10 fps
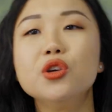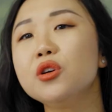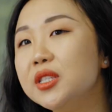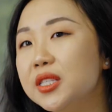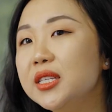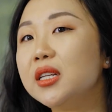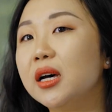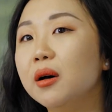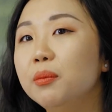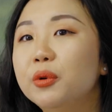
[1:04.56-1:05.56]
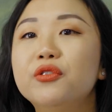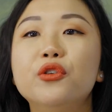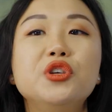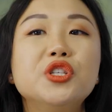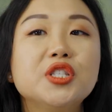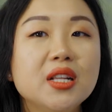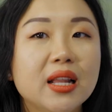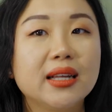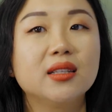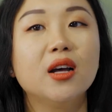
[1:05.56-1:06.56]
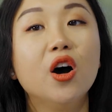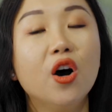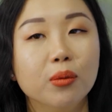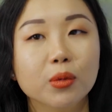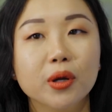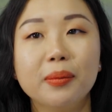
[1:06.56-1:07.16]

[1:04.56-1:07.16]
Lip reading: you consider before you select a home loan